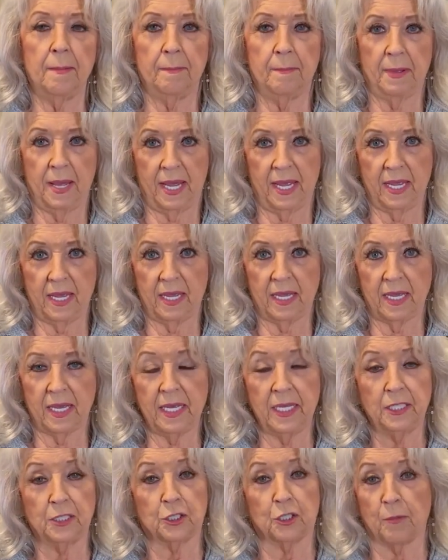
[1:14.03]
make
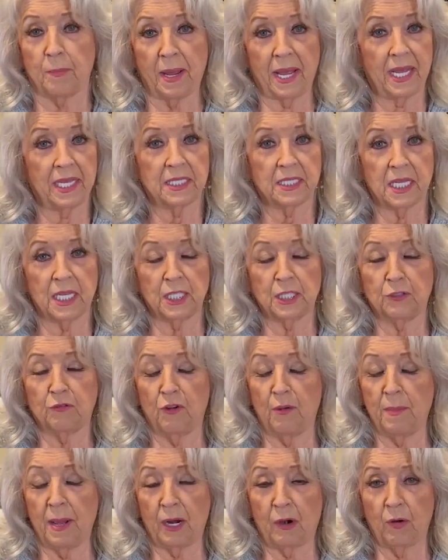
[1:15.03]
Easter baskets
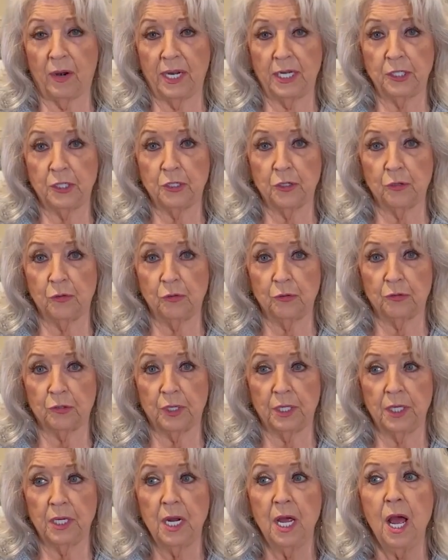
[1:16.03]
for my
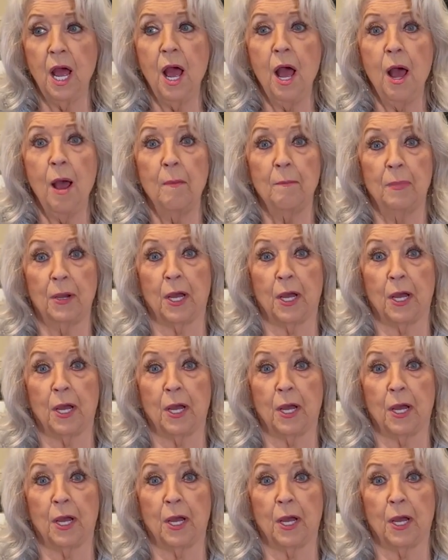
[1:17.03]
grandchildren